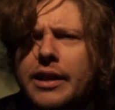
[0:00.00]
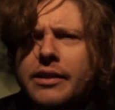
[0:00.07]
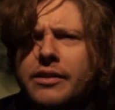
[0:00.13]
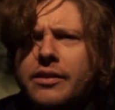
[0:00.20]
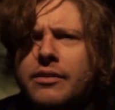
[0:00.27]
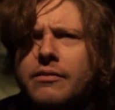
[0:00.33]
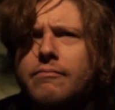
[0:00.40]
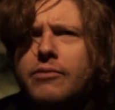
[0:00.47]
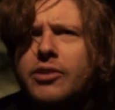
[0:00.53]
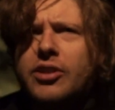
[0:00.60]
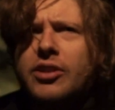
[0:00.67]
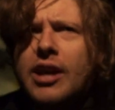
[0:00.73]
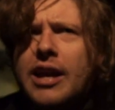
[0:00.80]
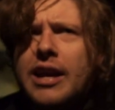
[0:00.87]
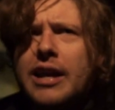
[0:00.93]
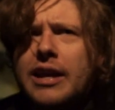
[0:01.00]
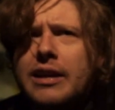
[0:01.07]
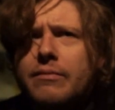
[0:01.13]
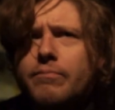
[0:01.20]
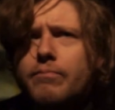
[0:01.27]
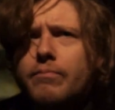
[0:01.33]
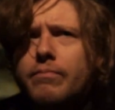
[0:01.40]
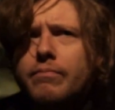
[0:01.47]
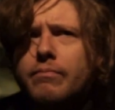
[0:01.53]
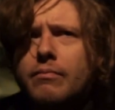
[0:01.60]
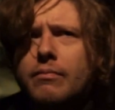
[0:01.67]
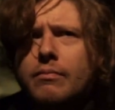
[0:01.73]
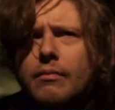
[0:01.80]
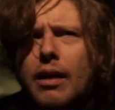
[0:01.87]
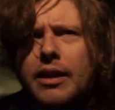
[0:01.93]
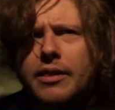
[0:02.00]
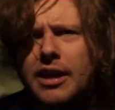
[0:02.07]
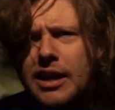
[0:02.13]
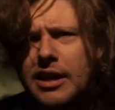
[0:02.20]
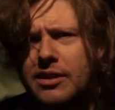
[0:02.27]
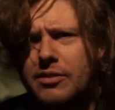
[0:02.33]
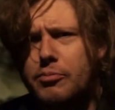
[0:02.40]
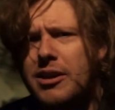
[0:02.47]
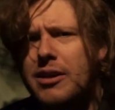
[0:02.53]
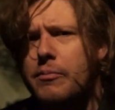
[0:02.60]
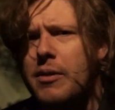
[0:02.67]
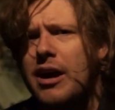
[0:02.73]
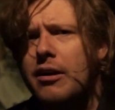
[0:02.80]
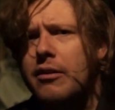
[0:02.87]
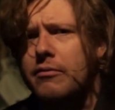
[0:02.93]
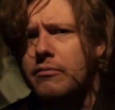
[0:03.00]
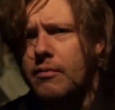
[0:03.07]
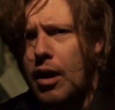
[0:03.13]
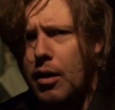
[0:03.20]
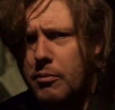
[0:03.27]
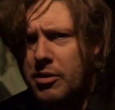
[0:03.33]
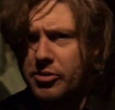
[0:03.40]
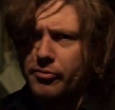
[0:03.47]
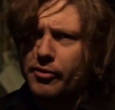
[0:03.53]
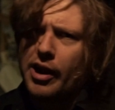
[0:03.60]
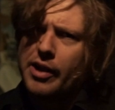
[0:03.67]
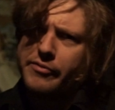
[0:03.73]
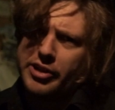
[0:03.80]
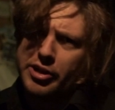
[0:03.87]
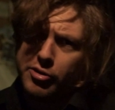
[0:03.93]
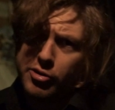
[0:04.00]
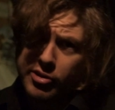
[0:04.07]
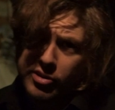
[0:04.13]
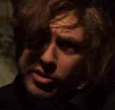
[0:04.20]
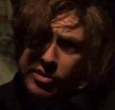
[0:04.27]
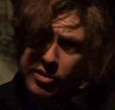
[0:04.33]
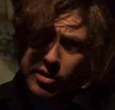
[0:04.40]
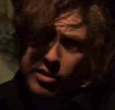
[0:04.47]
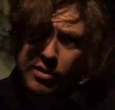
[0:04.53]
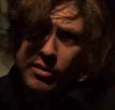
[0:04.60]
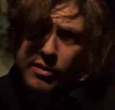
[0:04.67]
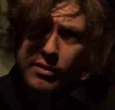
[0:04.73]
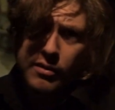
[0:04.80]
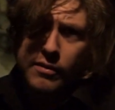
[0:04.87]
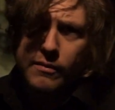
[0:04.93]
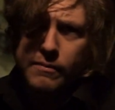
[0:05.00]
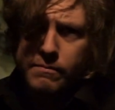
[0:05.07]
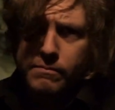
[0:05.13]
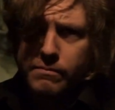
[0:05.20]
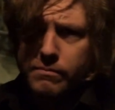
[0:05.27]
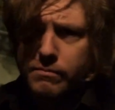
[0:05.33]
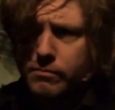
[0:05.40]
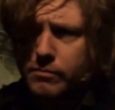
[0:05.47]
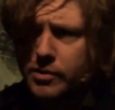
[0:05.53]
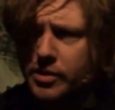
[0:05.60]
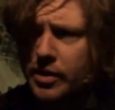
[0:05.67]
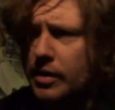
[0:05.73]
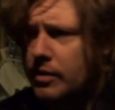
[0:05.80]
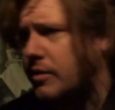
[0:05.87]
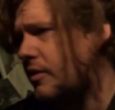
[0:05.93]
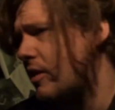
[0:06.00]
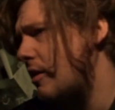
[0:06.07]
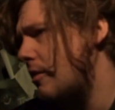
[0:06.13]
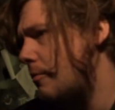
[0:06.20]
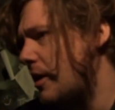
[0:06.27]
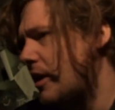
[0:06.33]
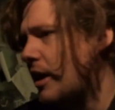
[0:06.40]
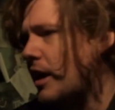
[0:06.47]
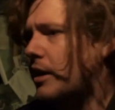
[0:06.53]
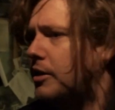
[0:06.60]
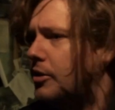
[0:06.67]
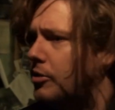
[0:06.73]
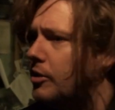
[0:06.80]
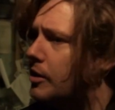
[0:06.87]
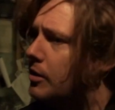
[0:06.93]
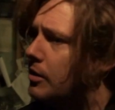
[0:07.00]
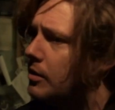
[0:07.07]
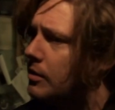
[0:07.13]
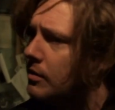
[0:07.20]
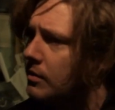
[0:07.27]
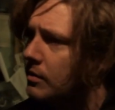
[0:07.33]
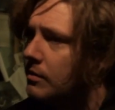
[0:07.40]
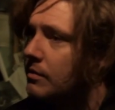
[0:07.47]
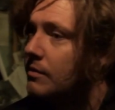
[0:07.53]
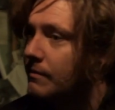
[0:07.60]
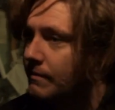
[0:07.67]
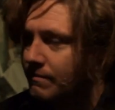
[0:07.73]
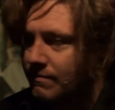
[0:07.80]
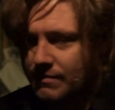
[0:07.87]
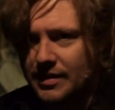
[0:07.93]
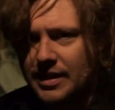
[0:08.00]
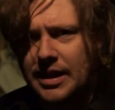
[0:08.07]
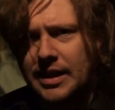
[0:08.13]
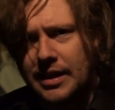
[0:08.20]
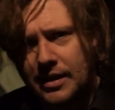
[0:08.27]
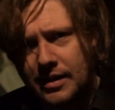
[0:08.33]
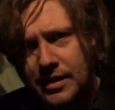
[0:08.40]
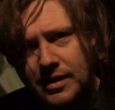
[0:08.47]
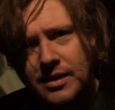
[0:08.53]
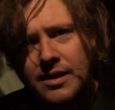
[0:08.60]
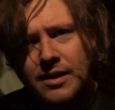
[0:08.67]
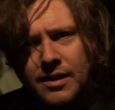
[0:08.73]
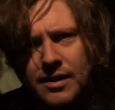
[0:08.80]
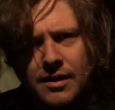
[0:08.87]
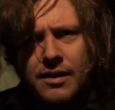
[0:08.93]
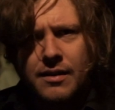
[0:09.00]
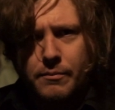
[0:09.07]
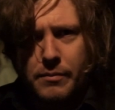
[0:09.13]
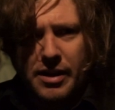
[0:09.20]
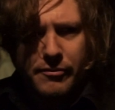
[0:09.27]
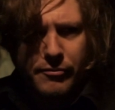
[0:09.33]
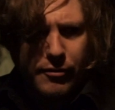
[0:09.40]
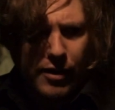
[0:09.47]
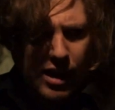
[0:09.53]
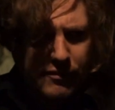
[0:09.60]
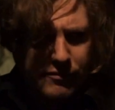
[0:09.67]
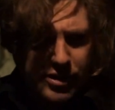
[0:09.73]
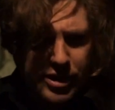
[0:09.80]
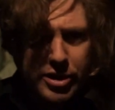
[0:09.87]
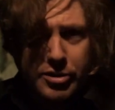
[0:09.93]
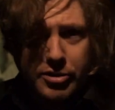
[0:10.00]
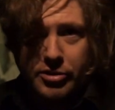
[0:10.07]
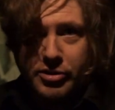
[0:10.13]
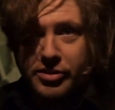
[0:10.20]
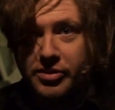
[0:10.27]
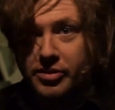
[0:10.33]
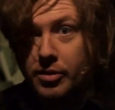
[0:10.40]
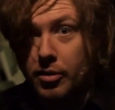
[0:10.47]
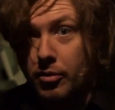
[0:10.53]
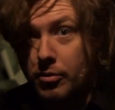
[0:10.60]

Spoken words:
I'd say, I think it's been about almost 5 years. Does that sound about accurate? Yeah. About 5 years.